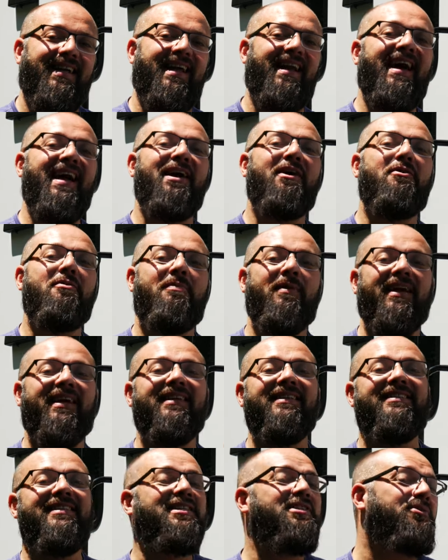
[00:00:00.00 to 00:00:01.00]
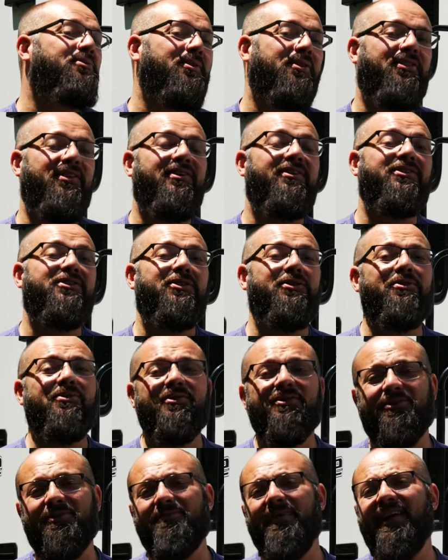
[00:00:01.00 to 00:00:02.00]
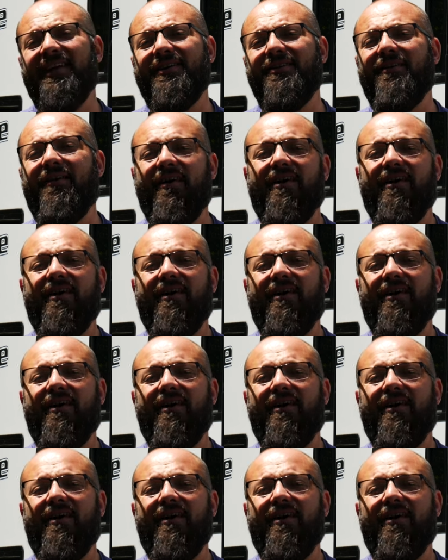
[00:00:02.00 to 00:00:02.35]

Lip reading: and I hope I can teach you a thing or two to make your